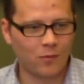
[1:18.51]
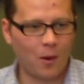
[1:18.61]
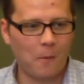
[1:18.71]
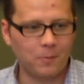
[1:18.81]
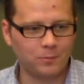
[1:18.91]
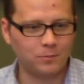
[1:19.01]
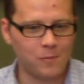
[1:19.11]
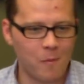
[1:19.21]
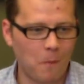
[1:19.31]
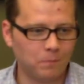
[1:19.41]
It's like the
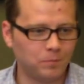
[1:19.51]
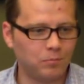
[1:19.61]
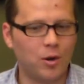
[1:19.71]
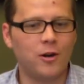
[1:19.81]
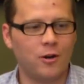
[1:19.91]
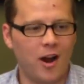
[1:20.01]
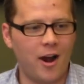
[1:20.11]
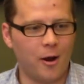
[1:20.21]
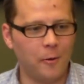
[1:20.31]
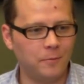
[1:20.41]
greasy part of bacon. Put it in your
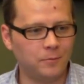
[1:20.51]
hair.